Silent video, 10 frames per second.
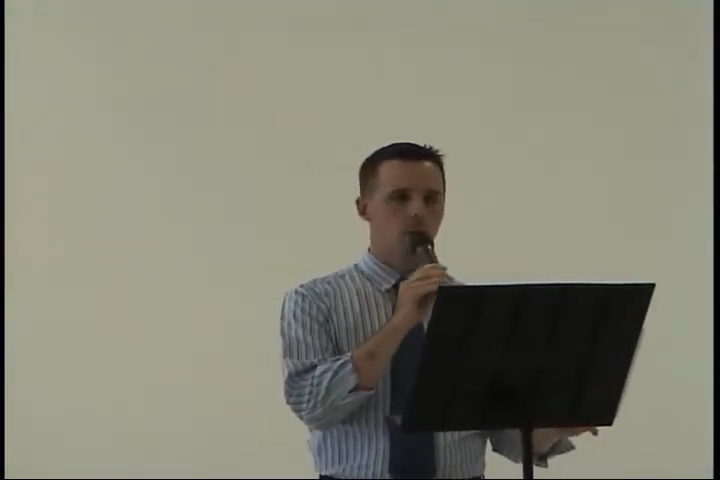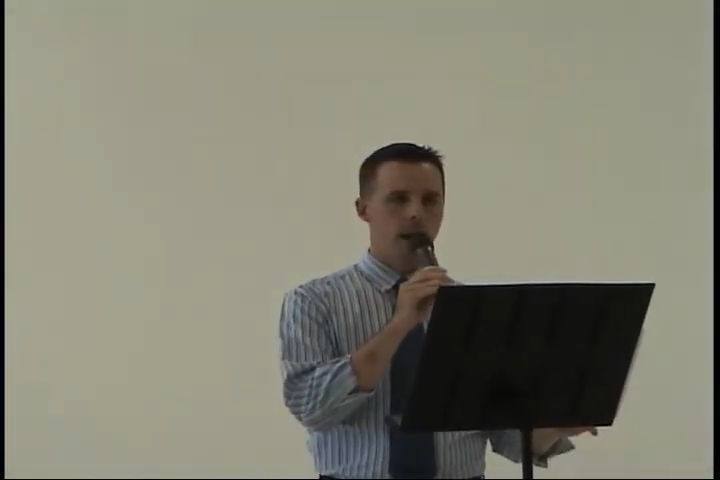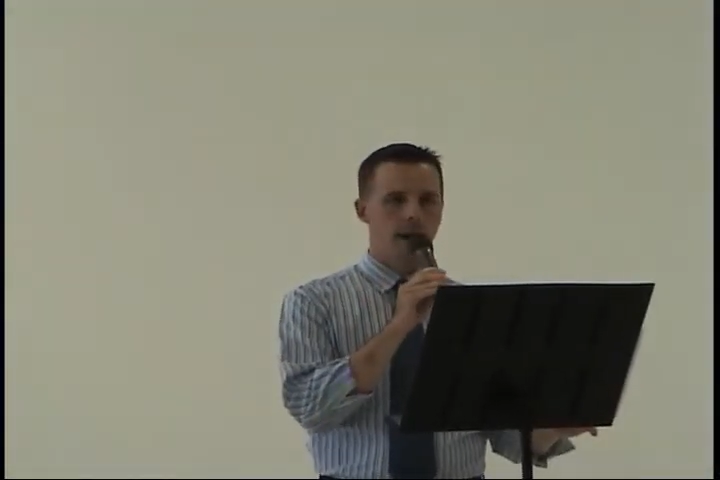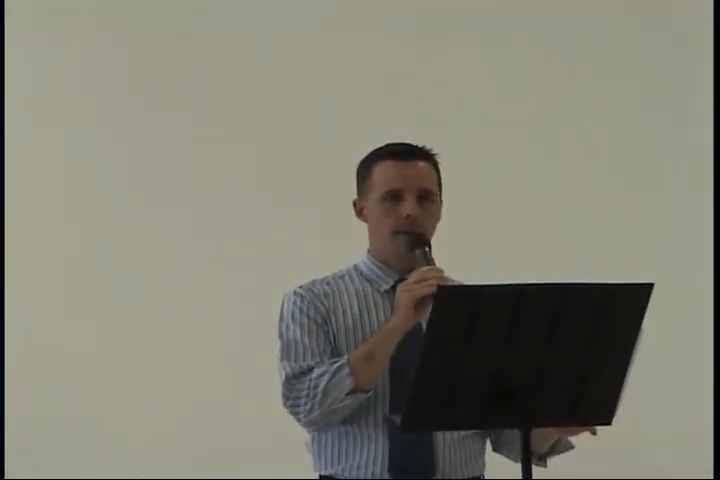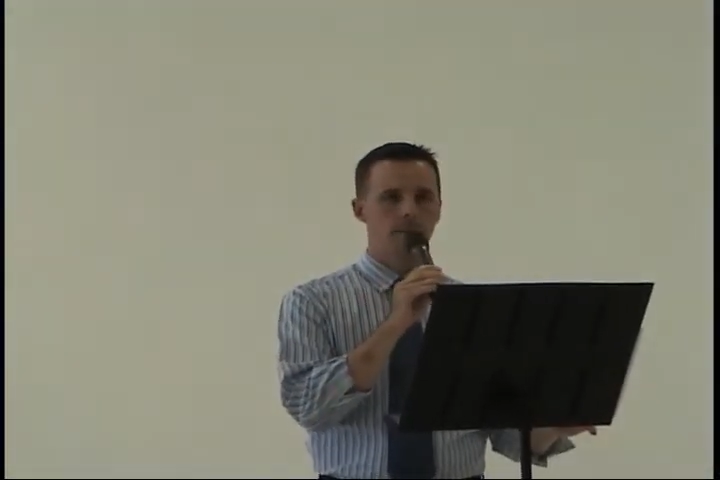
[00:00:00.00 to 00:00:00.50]

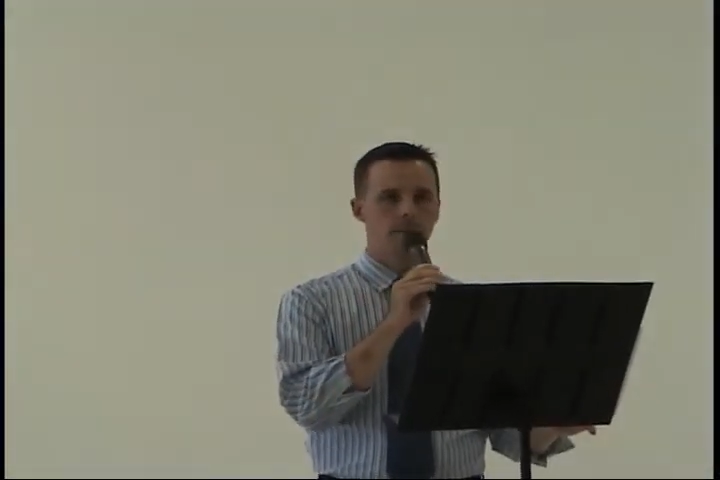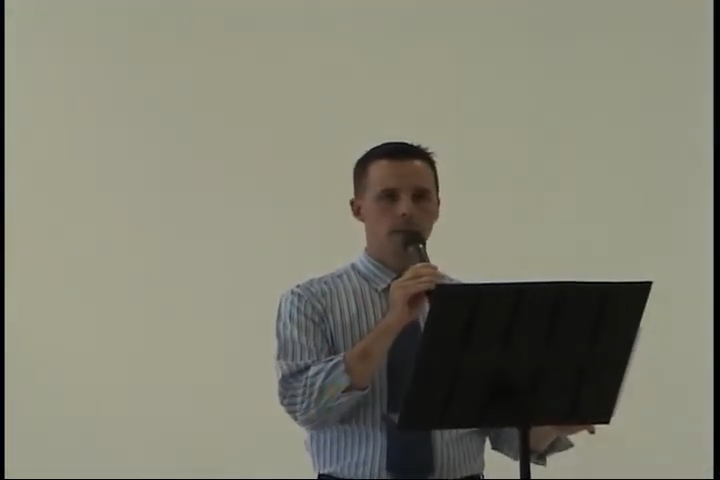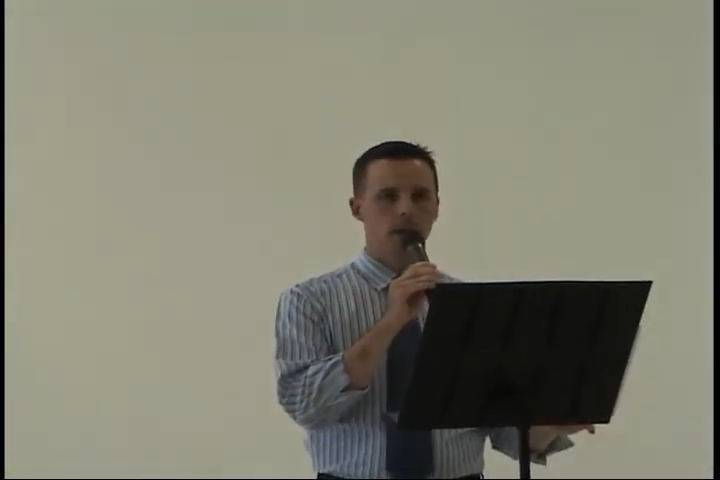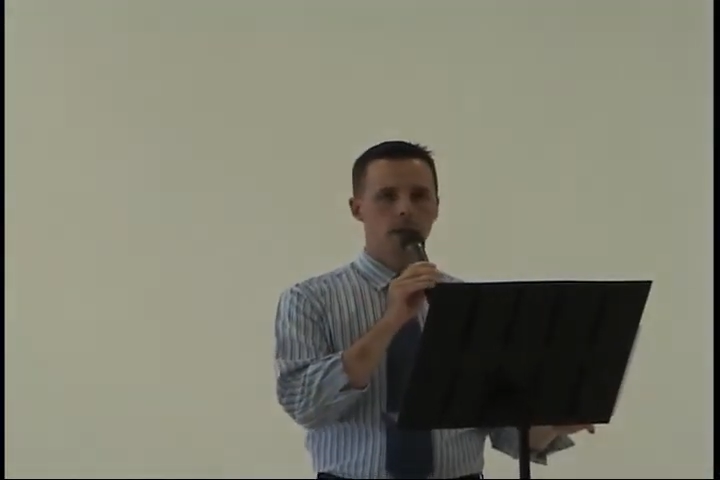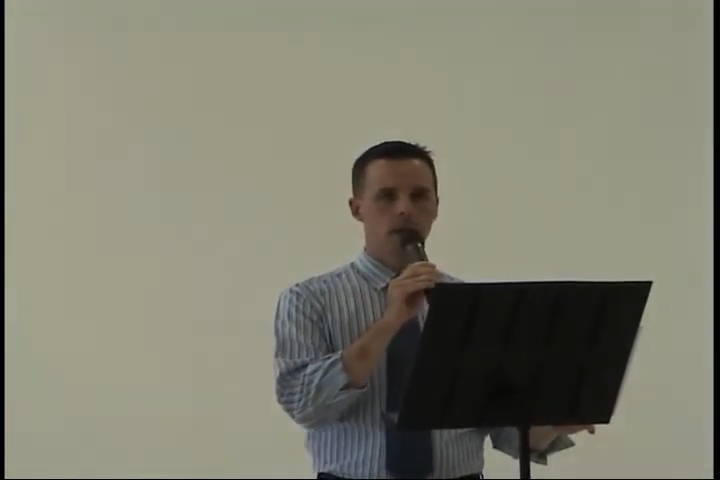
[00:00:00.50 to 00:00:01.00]
way.
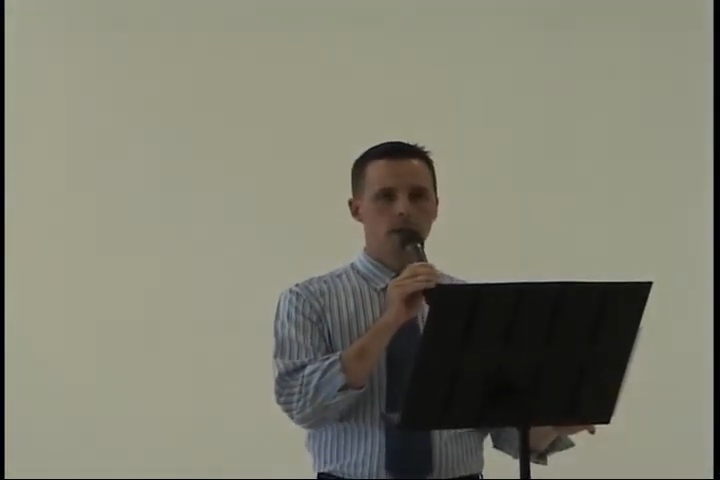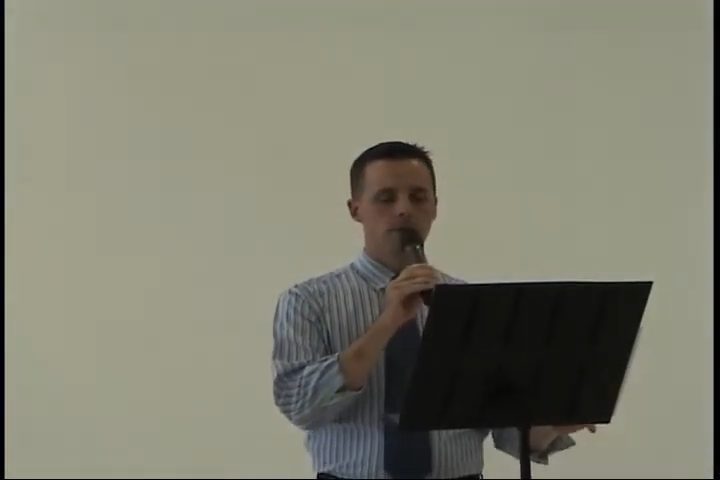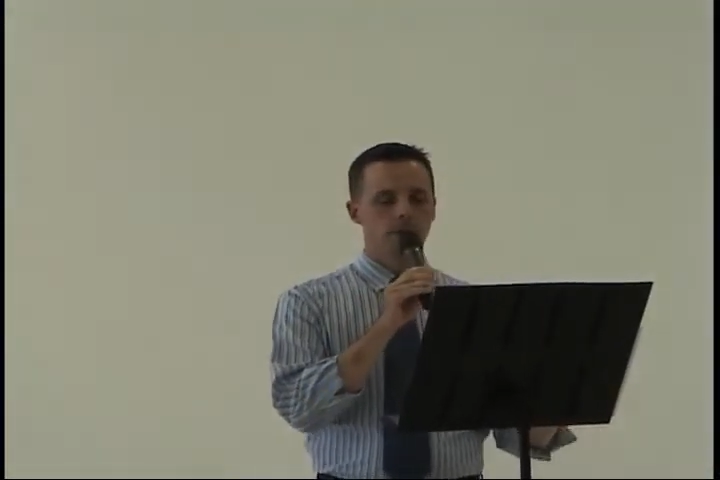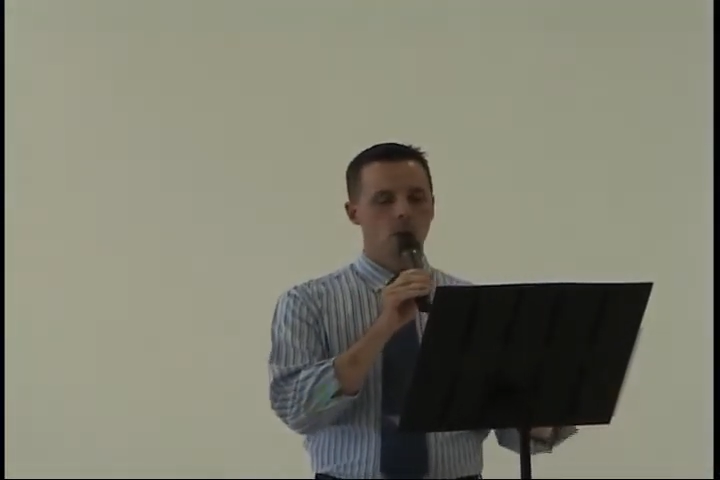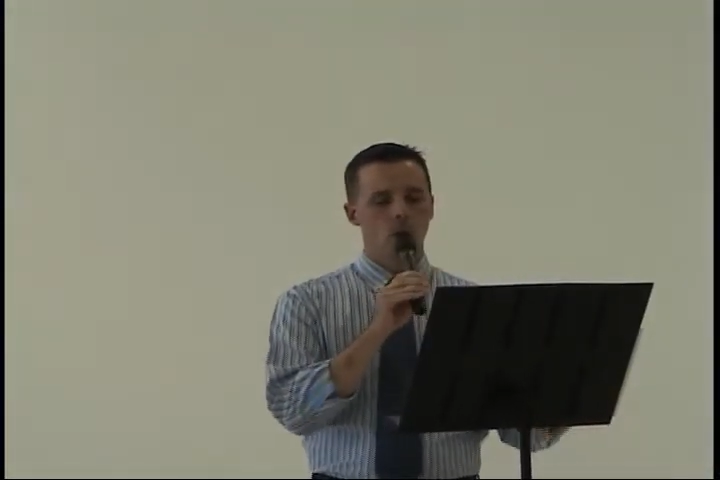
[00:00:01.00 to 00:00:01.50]

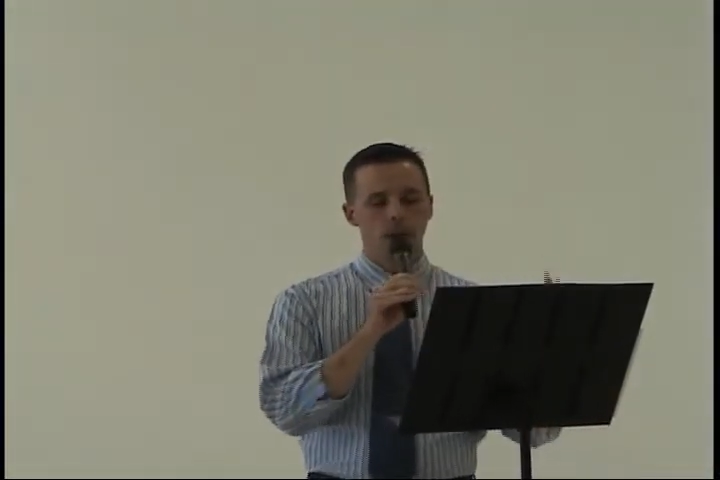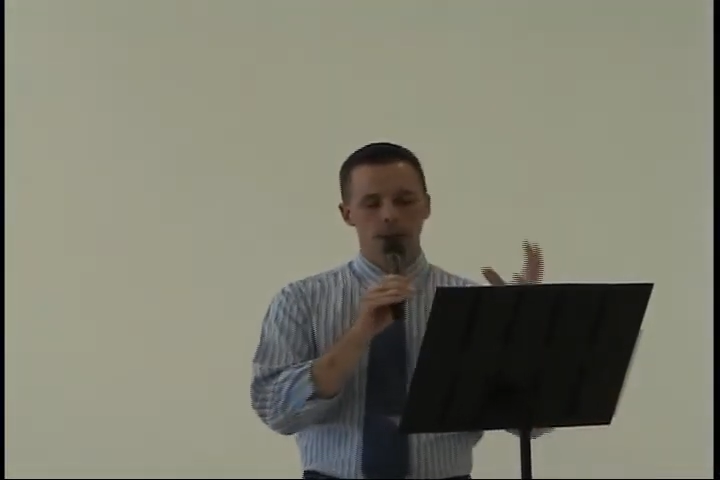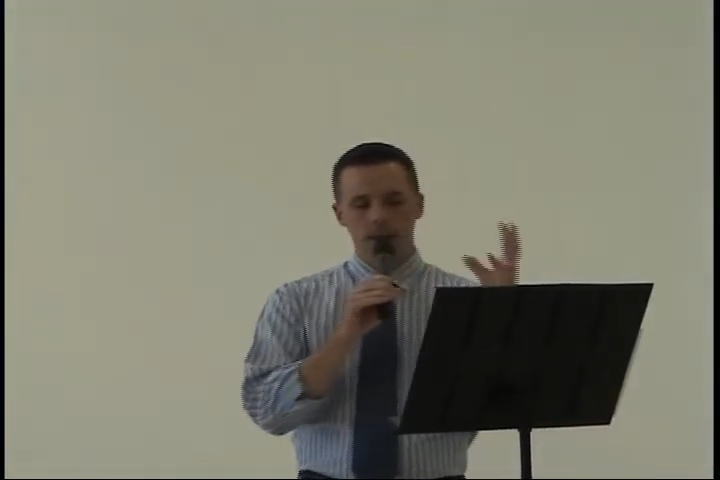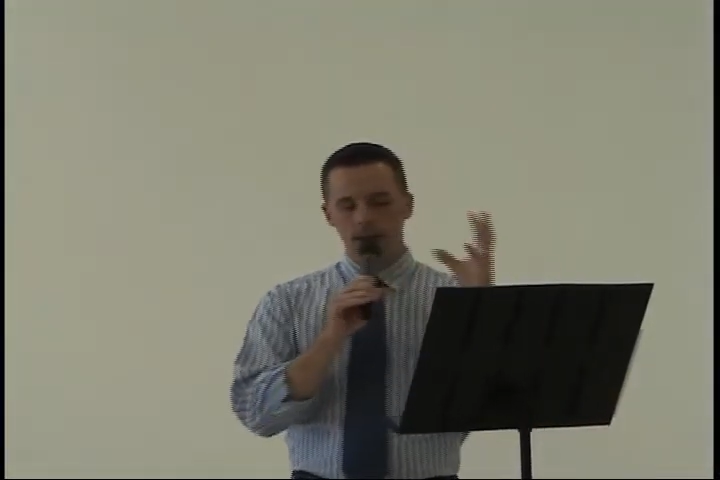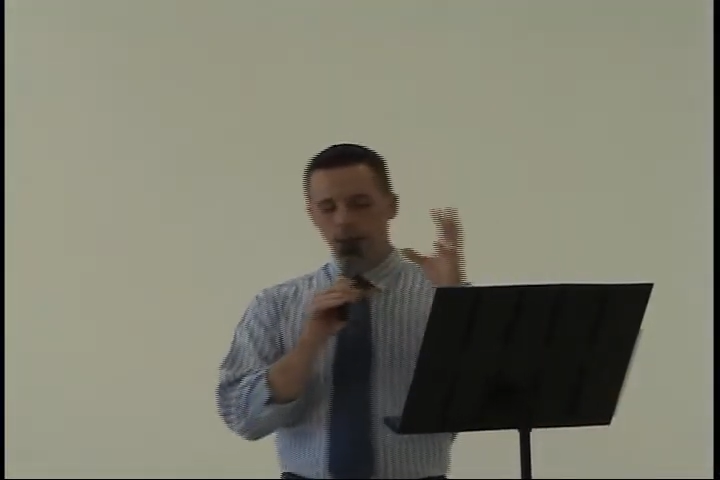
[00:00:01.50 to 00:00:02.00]

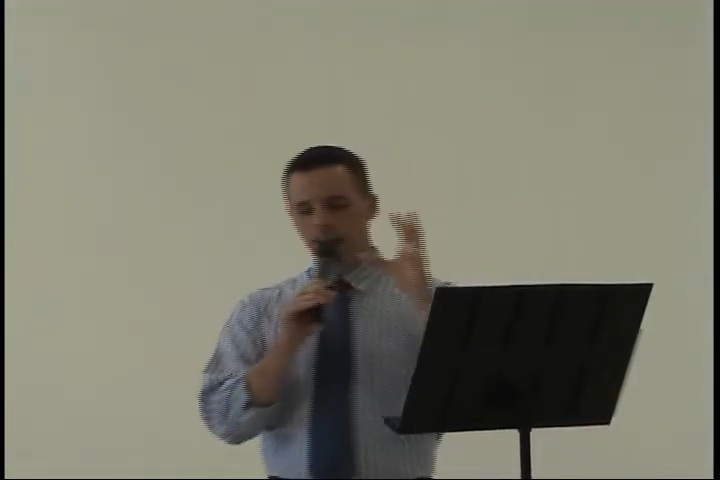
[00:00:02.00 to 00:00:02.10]
Saul